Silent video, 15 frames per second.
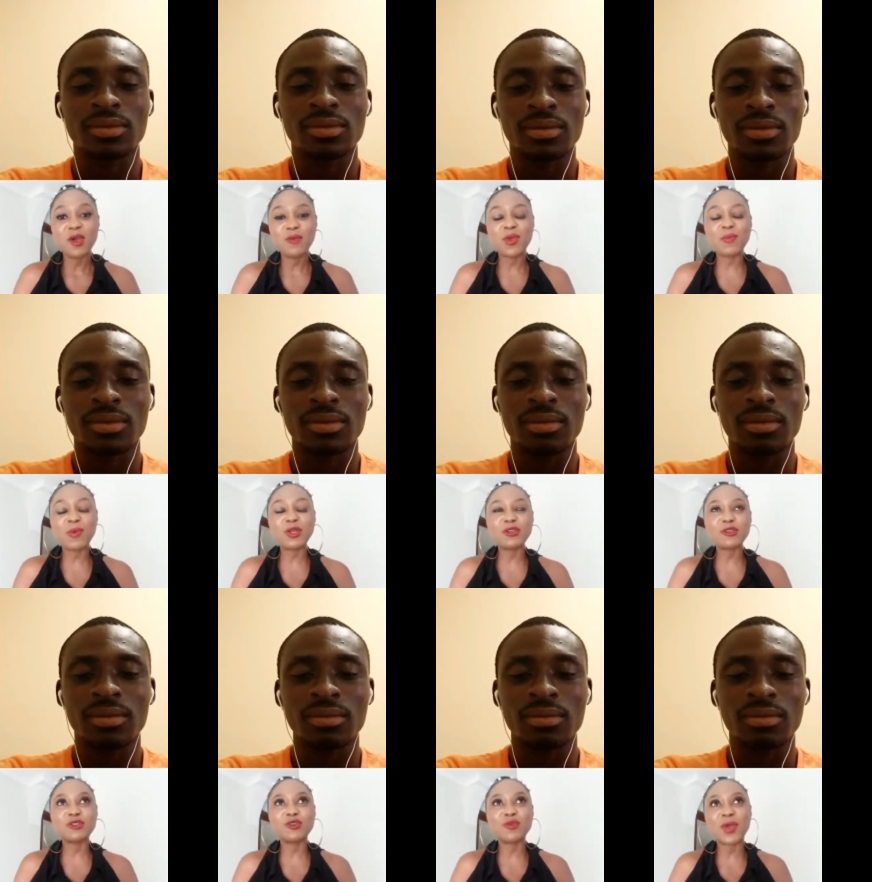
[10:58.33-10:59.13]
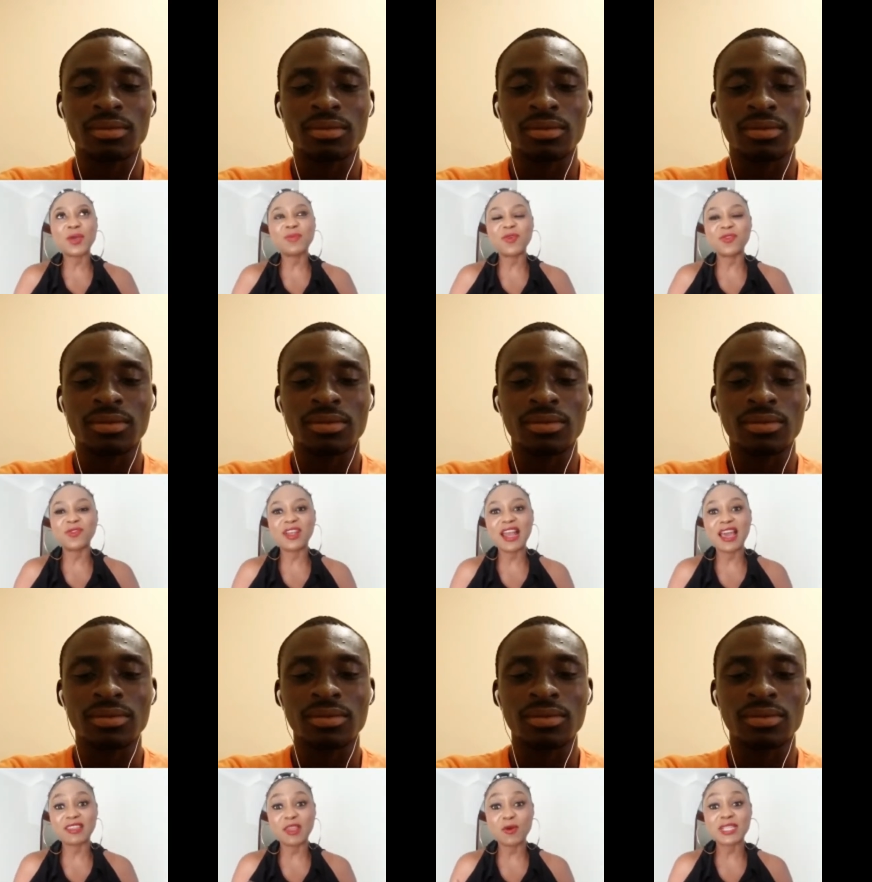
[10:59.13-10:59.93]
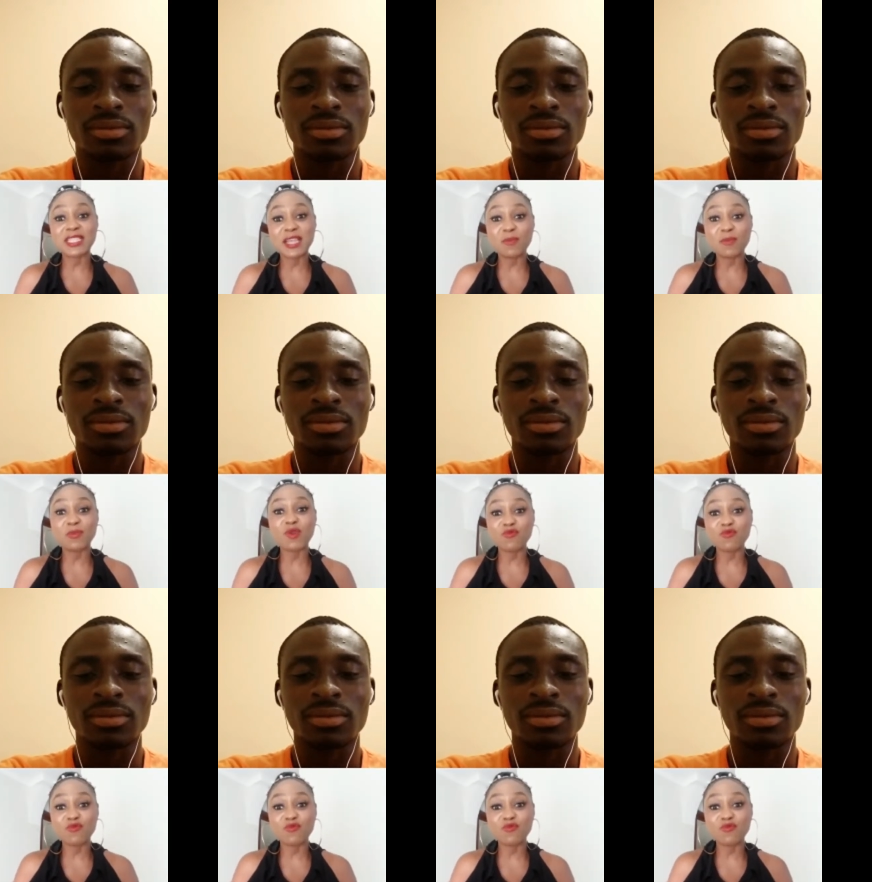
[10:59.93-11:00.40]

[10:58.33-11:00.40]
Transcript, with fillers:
Speaker 1: people used to make me feel like there was something